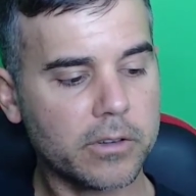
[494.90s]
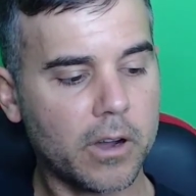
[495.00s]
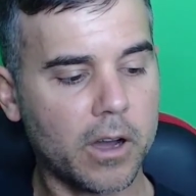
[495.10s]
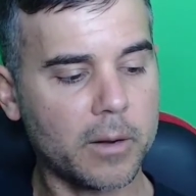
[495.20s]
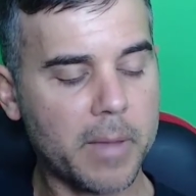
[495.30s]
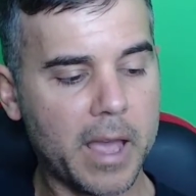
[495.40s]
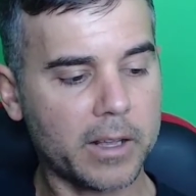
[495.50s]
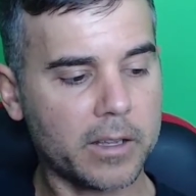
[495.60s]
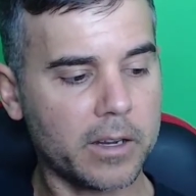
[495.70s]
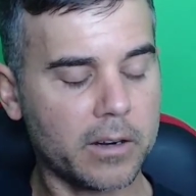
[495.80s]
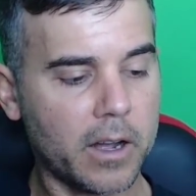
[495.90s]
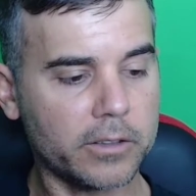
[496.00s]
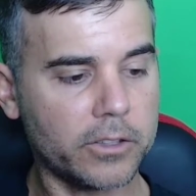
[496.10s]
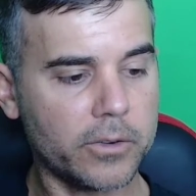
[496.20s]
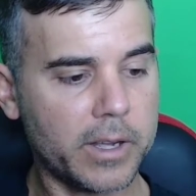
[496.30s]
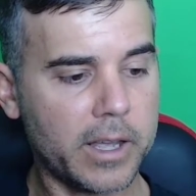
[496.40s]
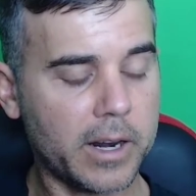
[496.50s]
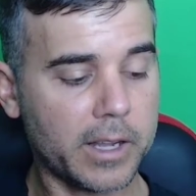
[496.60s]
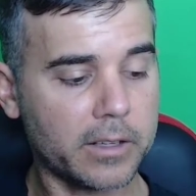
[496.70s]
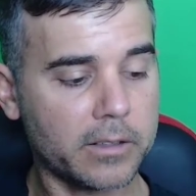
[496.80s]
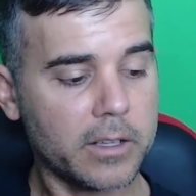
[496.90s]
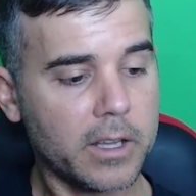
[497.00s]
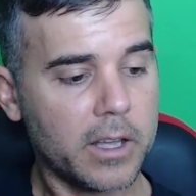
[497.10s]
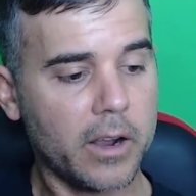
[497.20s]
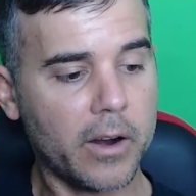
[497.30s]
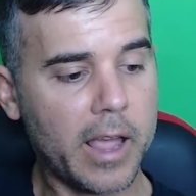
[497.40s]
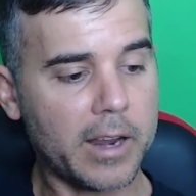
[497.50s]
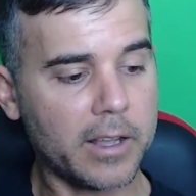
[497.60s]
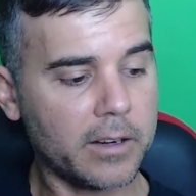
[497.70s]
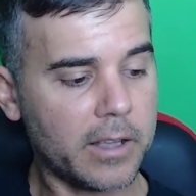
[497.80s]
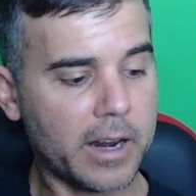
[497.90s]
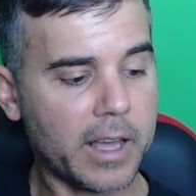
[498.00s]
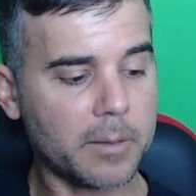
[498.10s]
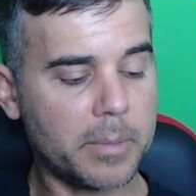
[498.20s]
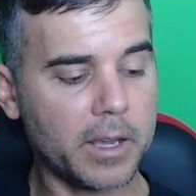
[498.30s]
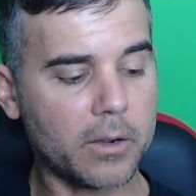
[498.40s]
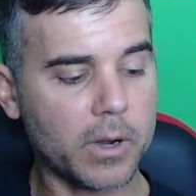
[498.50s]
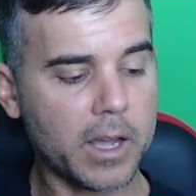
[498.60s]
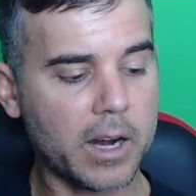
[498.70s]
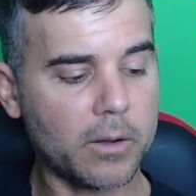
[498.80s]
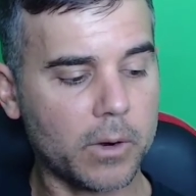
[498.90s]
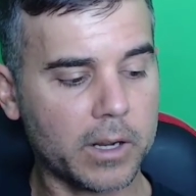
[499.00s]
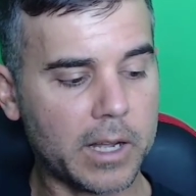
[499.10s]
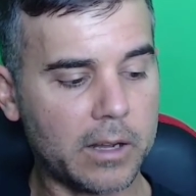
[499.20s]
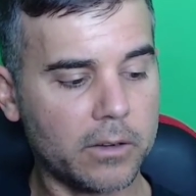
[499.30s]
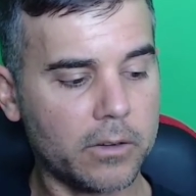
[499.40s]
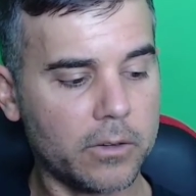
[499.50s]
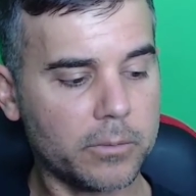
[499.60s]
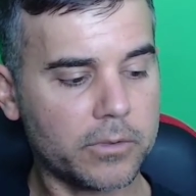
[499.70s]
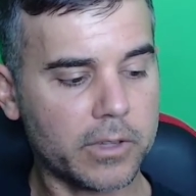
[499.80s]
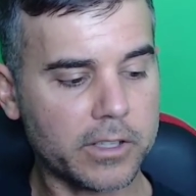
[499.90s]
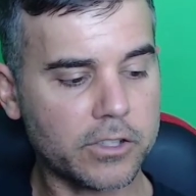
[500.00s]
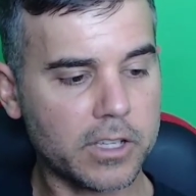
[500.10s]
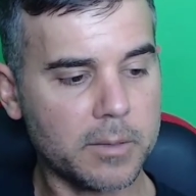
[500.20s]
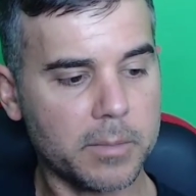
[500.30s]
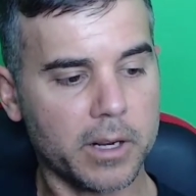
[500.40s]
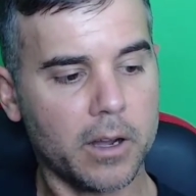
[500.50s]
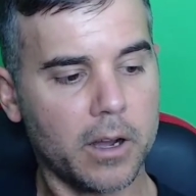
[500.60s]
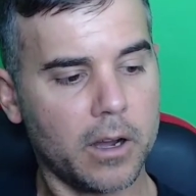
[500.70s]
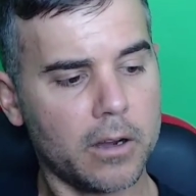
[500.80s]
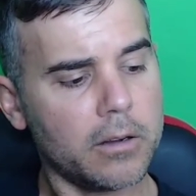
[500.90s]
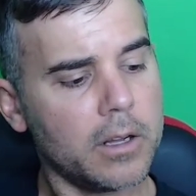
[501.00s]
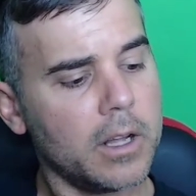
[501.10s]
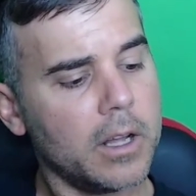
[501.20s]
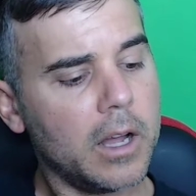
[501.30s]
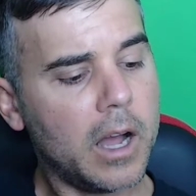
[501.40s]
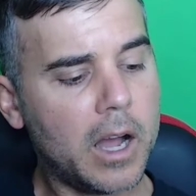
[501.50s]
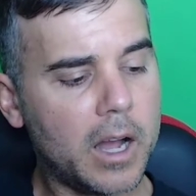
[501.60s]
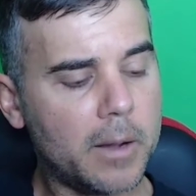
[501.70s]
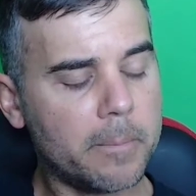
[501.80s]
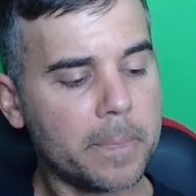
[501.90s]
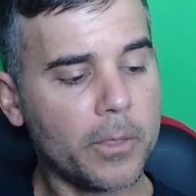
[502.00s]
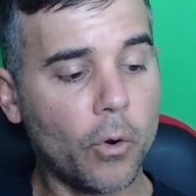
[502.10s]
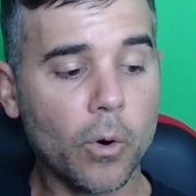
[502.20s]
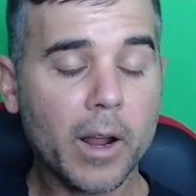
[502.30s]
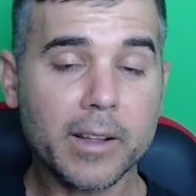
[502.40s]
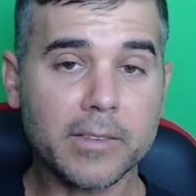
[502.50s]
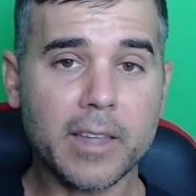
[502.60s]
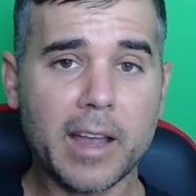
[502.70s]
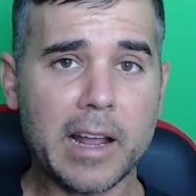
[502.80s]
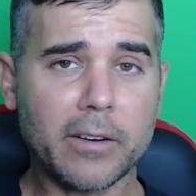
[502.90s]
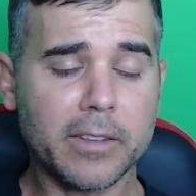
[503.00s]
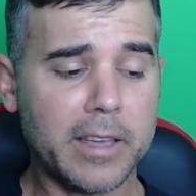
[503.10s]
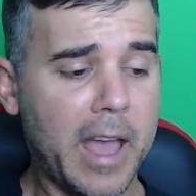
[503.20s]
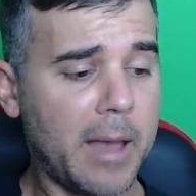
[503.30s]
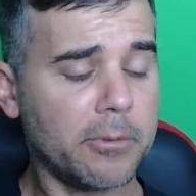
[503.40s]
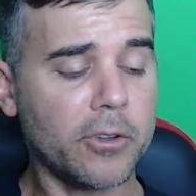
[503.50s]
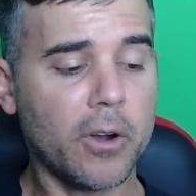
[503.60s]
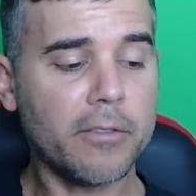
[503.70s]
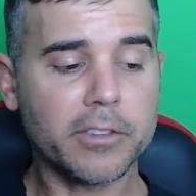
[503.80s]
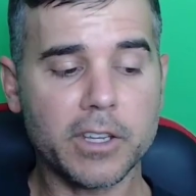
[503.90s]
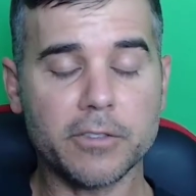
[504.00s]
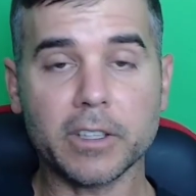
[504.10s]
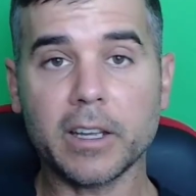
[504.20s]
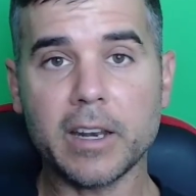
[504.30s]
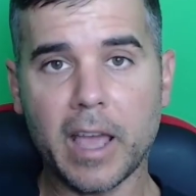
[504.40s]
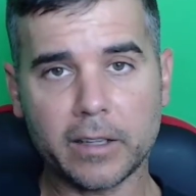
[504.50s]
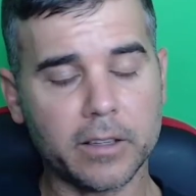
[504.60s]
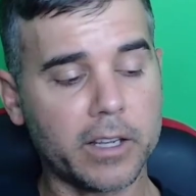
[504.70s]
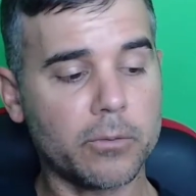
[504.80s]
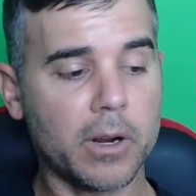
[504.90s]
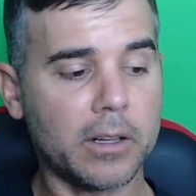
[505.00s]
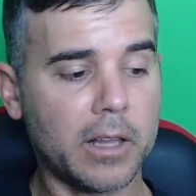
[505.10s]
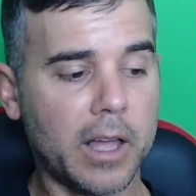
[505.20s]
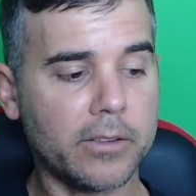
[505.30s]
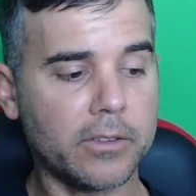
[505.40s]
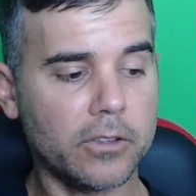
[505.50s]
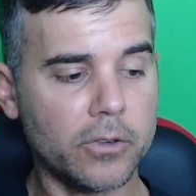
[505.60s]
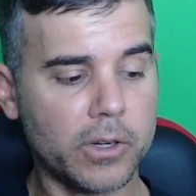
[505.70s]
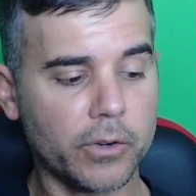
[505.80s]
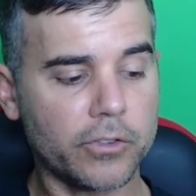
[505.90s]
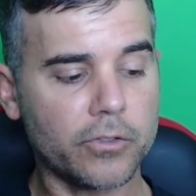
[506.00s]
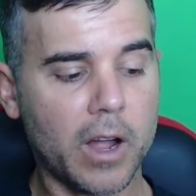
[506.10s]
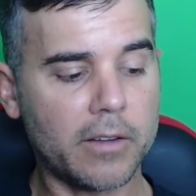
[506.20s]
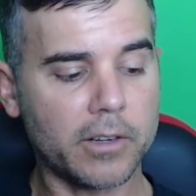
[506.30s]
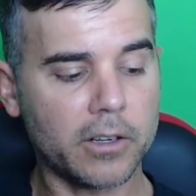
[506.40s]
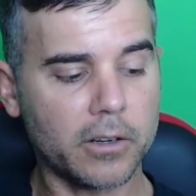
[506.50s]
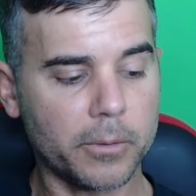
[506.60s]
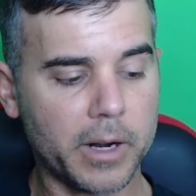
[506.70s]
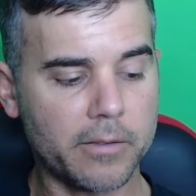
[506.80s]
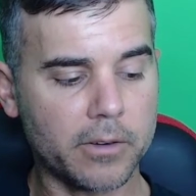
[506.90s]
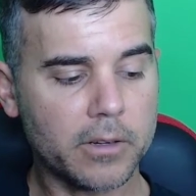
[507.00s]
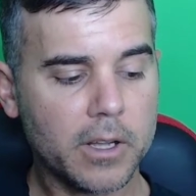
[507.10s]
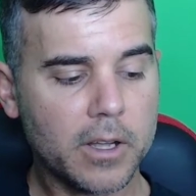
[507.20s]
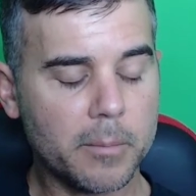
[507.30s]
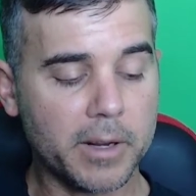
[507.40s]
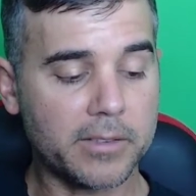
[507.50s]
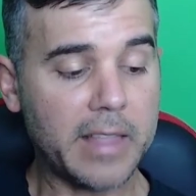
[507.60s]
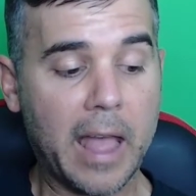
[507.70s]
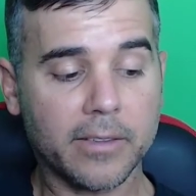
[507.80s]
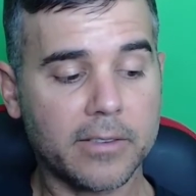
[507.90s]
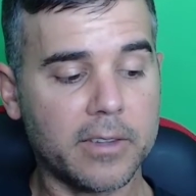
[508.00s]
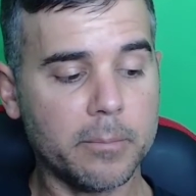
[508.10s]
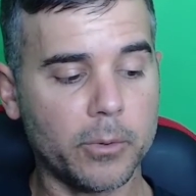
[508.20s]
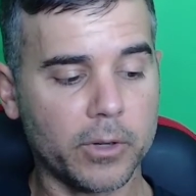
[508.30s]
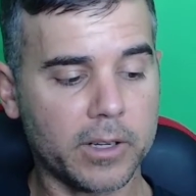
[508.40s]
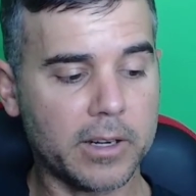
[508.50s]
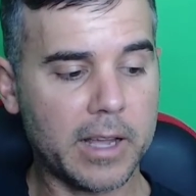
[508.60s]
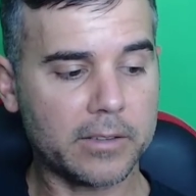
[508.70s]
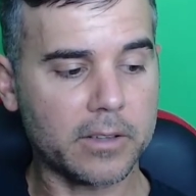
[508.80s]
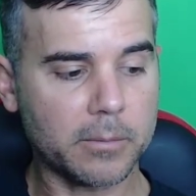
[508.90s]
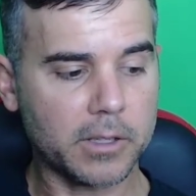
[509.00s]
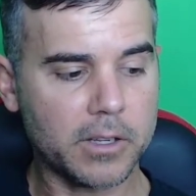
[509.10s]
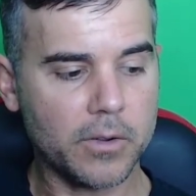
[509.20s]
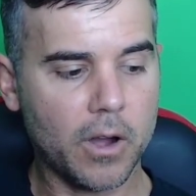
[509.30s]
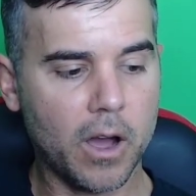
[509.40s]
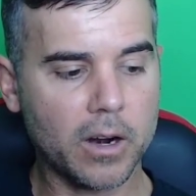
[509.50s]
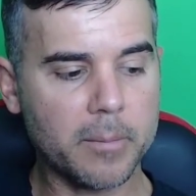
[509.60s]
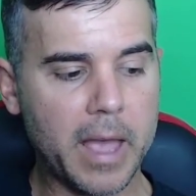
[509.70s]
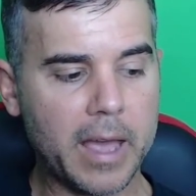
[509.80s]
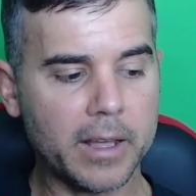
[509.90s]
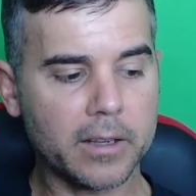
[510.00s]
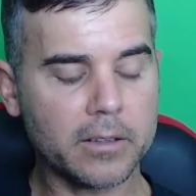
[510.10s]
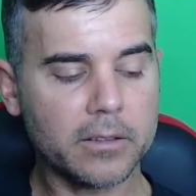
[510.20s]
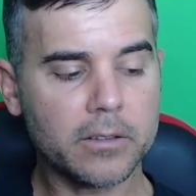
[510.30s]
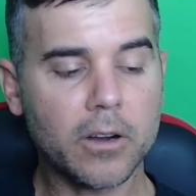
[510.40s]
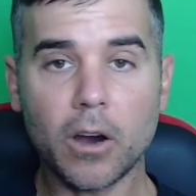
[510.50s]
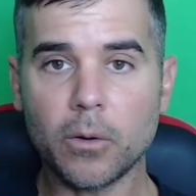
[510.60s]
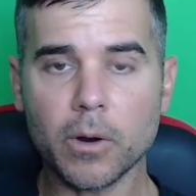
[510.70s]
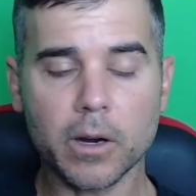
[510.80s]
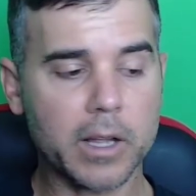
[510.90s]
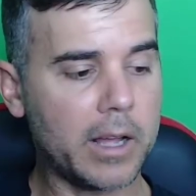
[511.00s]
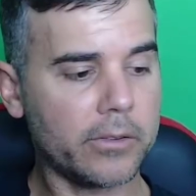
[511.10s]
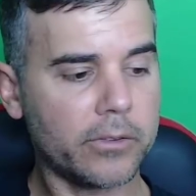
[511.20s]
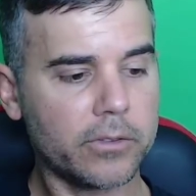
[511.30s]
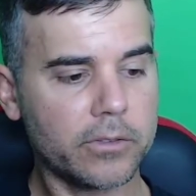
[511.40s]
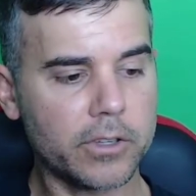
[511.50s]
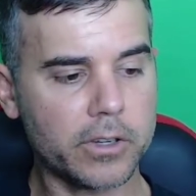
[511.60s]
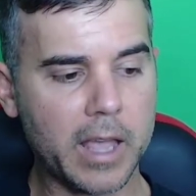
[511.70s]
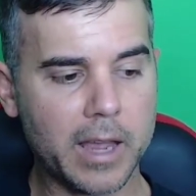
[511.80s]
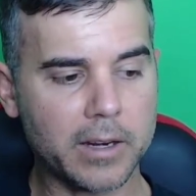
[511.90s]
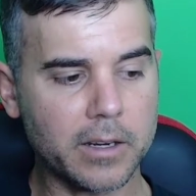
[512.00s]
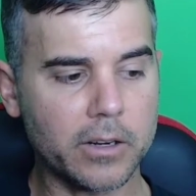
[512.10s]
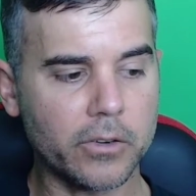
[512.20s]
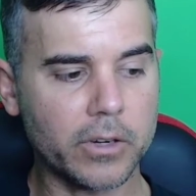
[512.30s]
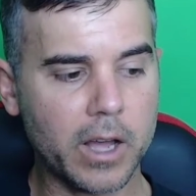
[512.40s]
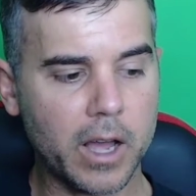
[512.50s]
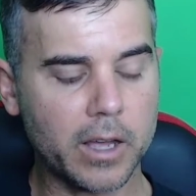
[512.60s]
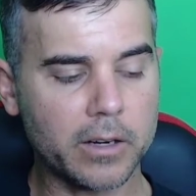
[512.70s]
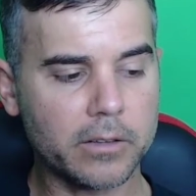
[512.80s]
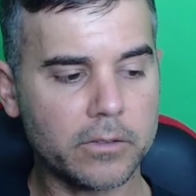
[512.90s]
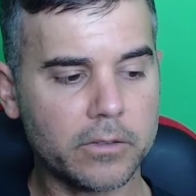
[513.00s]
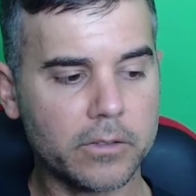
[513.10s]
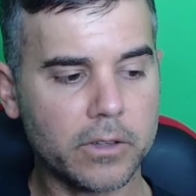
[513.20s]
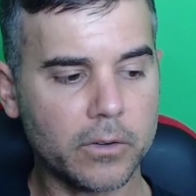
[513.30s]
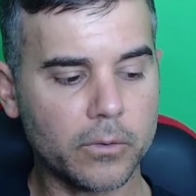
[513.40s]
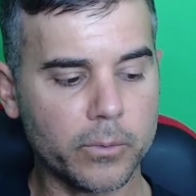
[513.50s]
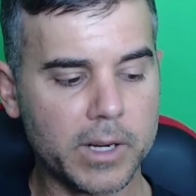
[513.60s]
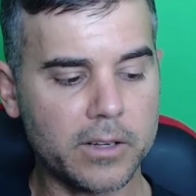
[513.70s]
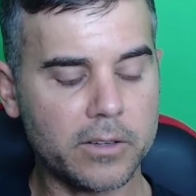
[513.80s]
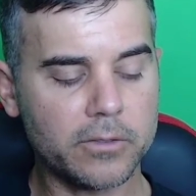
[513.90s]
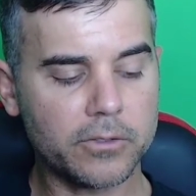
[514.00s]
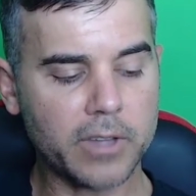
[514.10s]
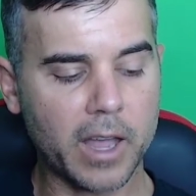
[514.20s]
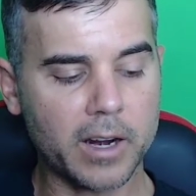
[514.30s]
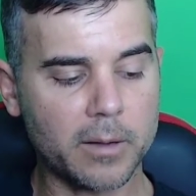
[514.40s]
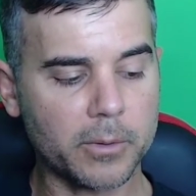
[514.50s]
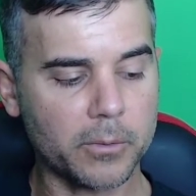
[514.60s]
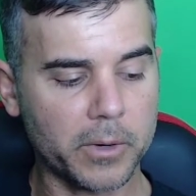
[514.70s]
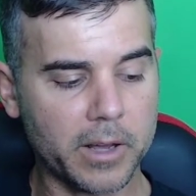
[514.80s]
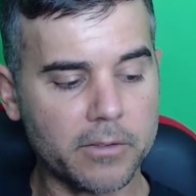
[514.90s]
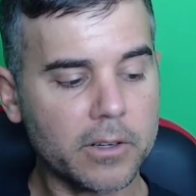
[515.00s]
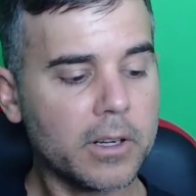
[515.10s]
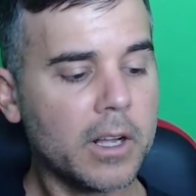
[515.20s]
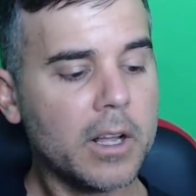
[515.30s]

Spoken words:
automatic here, undo it, and I could, or edit, and I could pick what kind of workout, oops, let's just keep it at all, or I could sign out of the app. So obviously you have to connect like Runalyze to do it, or Strava or whatever, but it's that simple to connect something. You automatic, all workouts, you can edit it or not, re-sign up or whatever.